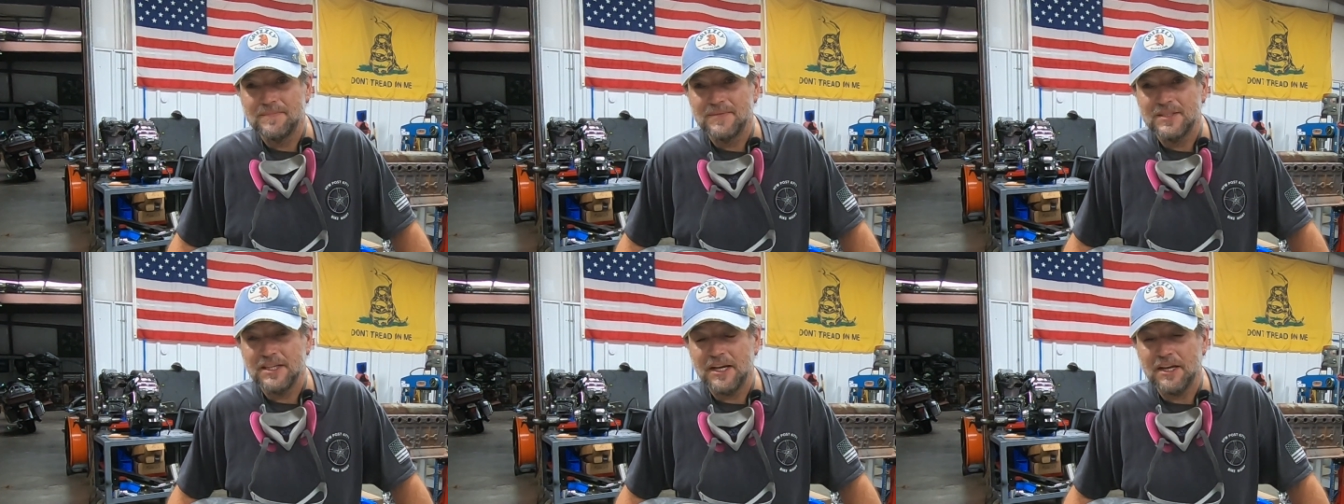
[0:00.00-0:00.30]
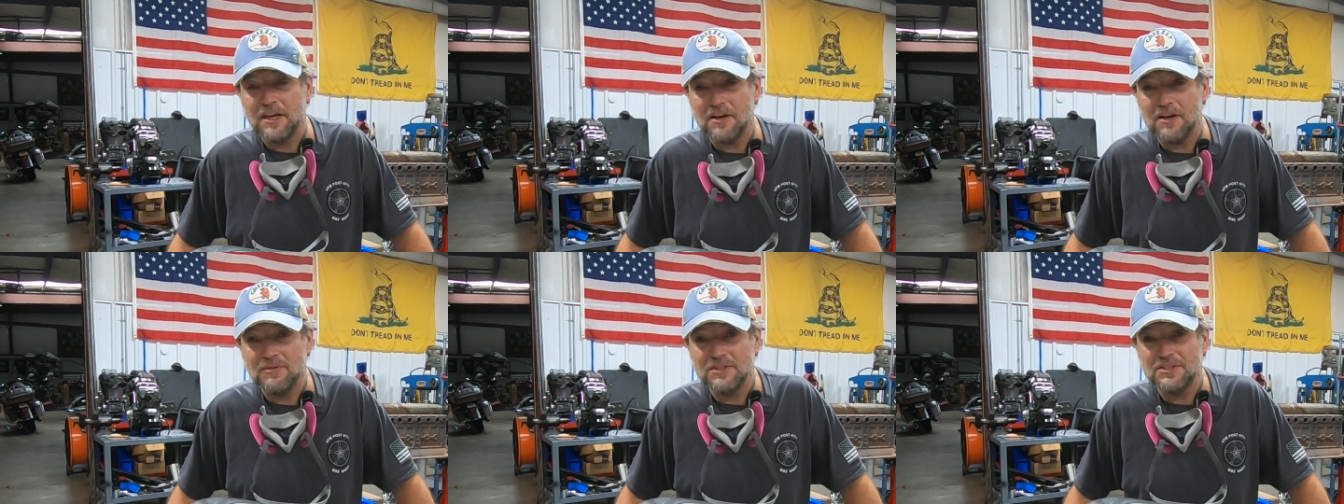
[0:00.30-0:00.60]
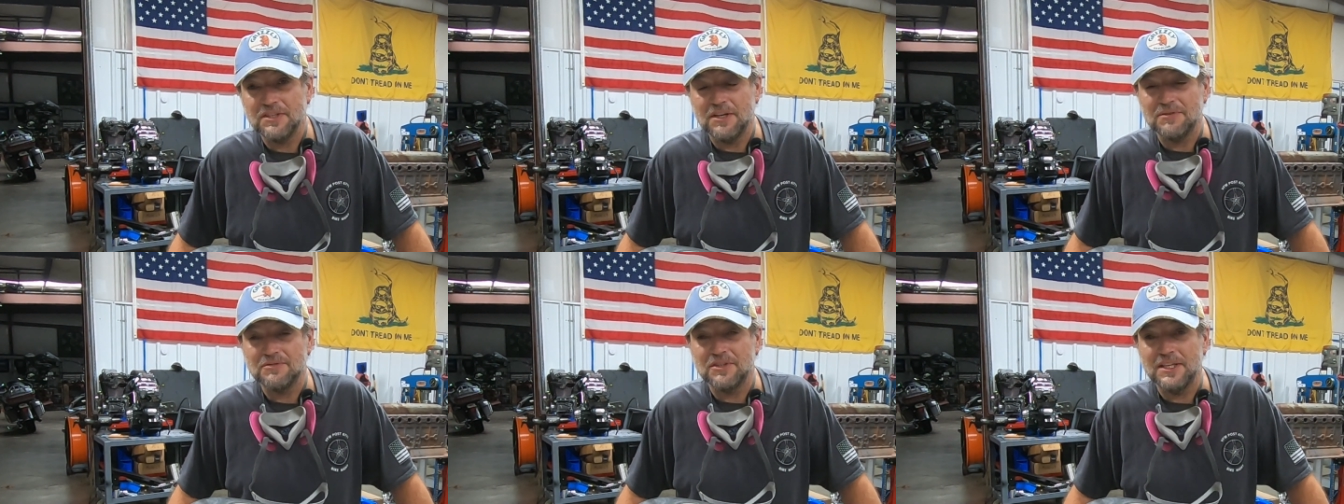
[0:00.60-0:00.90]
Take care of
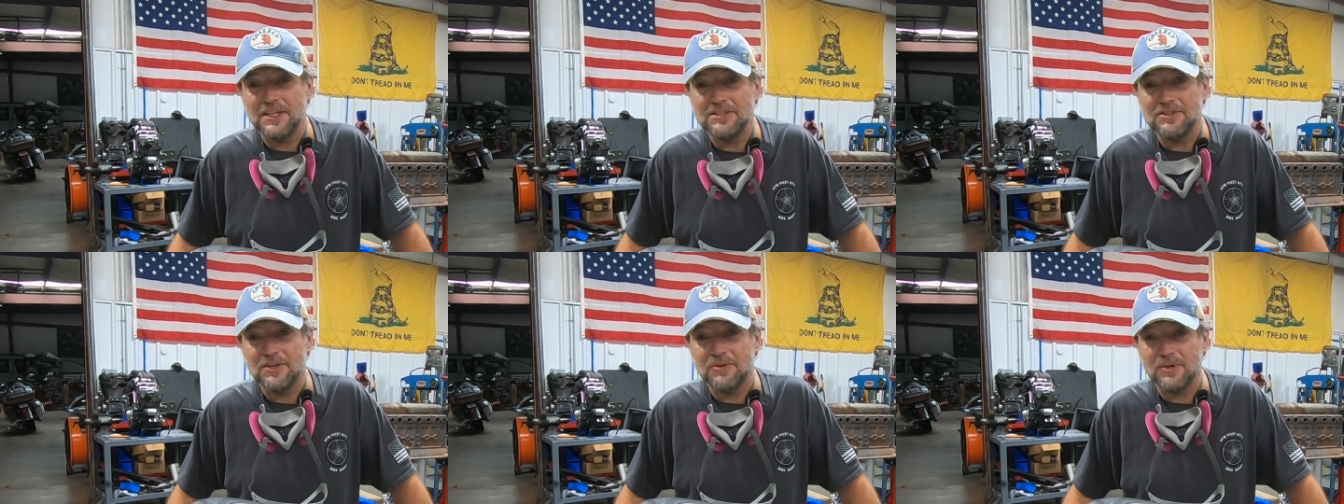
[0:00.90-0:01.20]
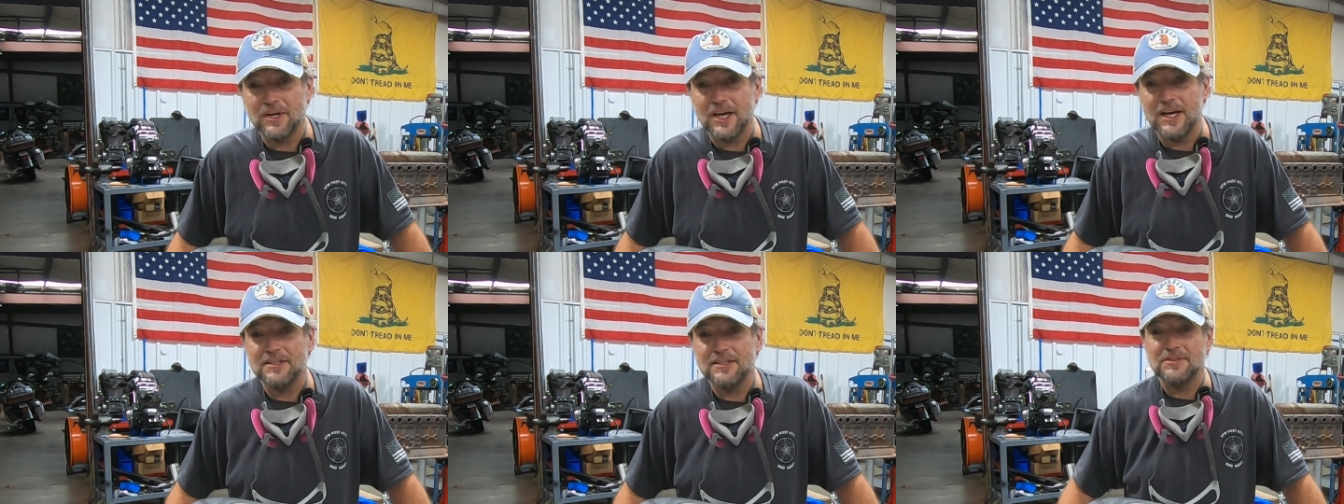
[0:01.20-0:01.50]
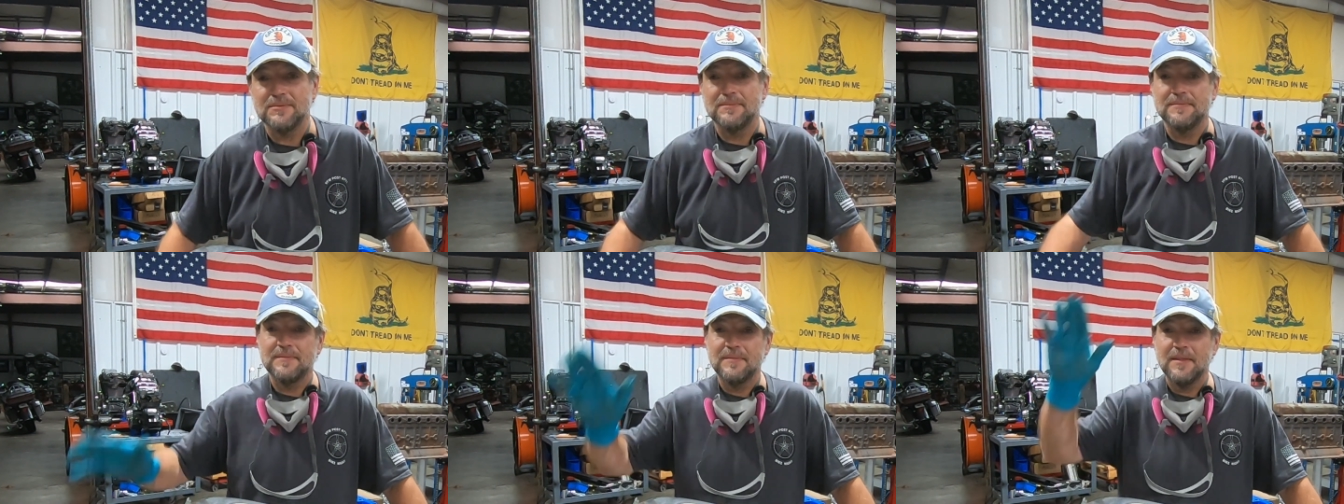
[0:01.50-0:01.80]
yourselves and each other,
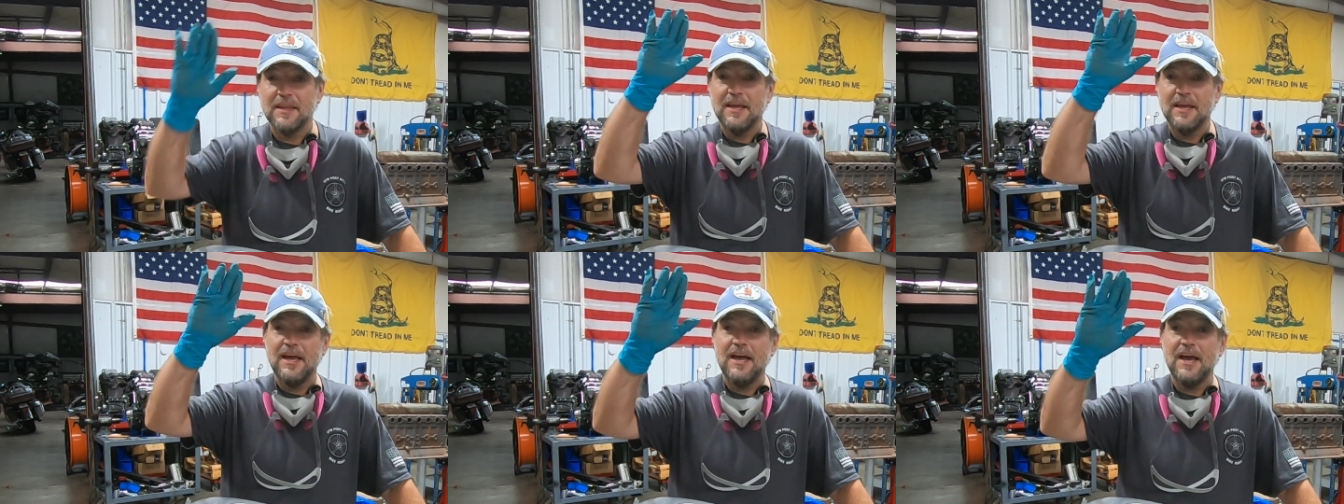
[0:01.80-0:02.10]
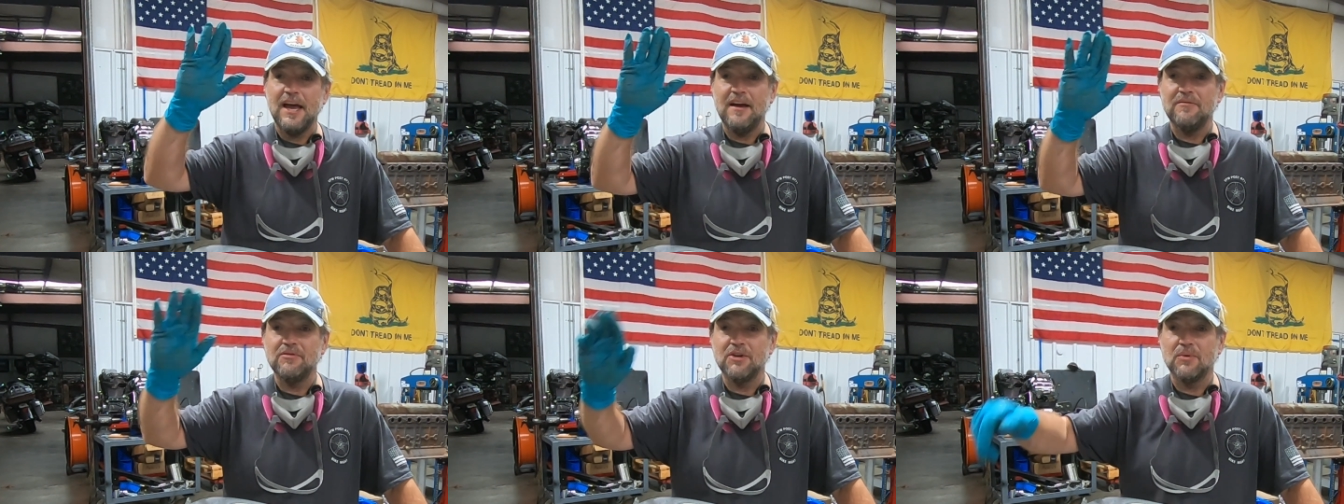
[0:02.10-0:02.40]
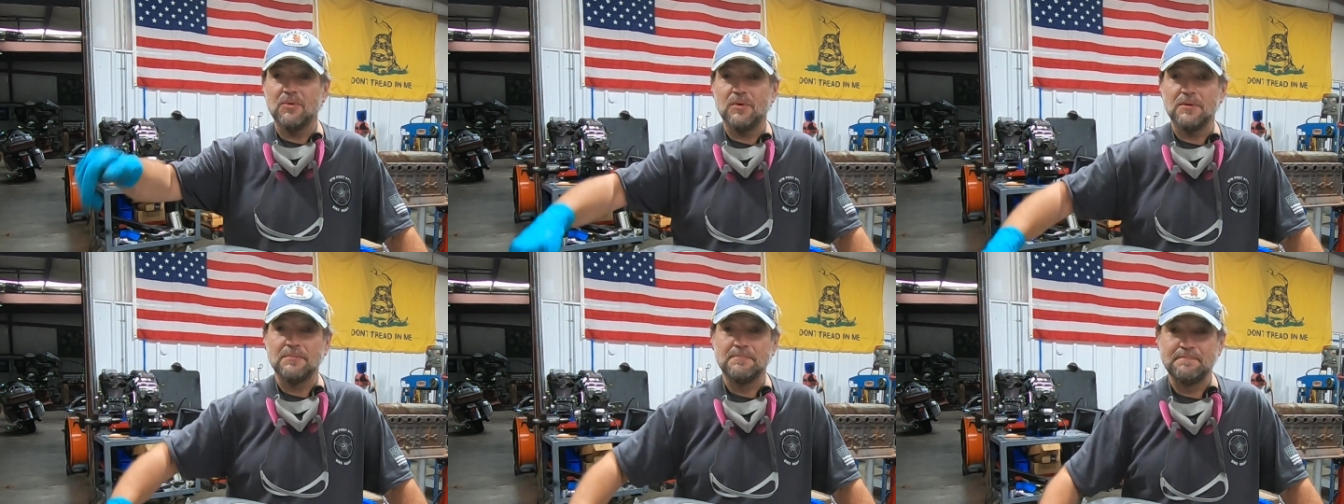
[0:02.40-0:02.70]
guys. Have a
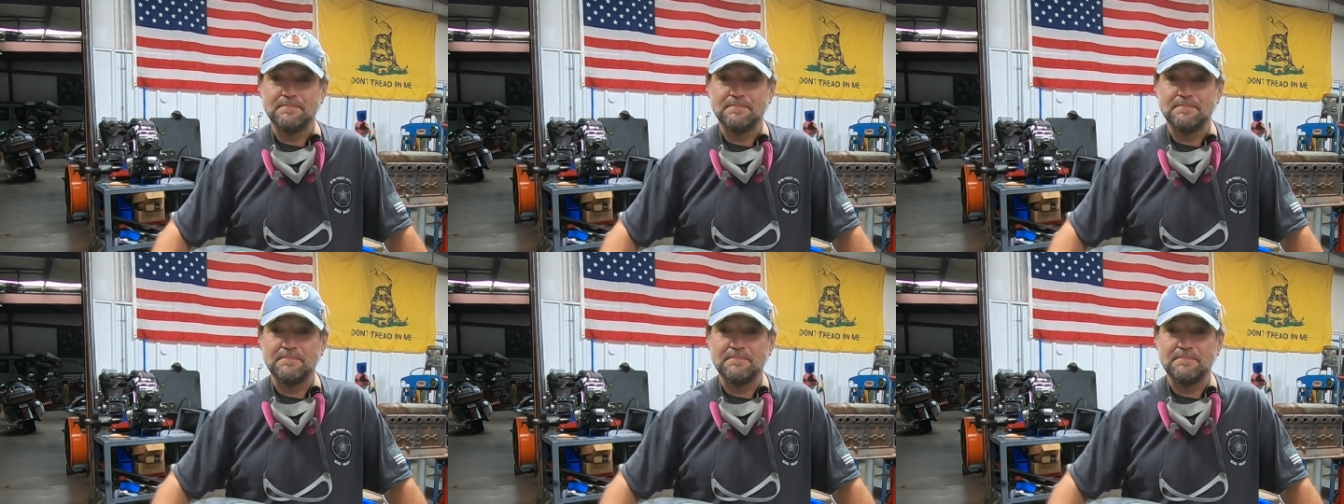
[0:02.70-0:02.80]
good one.